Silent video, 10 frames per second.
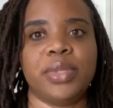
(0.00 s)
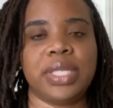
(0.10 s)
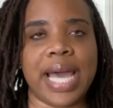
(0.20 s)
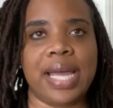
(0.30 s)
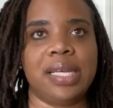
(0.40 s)

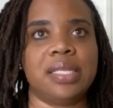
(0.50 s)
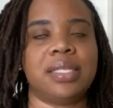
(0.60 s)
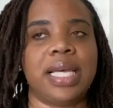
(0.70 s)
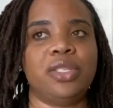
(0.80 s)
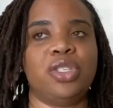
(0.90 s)
status
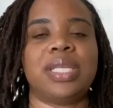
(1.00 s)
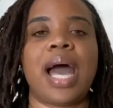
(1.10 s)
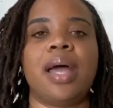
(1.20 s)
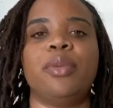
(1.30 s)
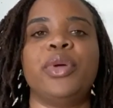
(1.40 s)
and just
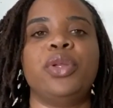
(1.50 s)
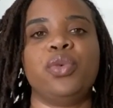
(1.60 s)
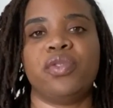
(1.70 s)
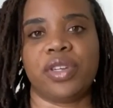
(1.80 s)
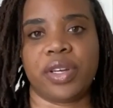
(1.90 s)
how to
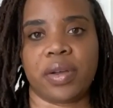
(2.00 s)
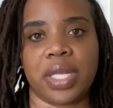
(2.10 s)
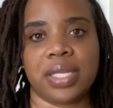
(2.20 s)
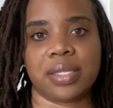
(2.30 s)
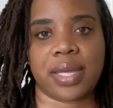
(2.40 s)
maneuver during
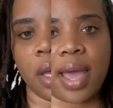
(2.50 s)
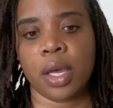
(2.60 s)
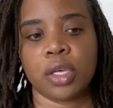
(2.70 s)
this time.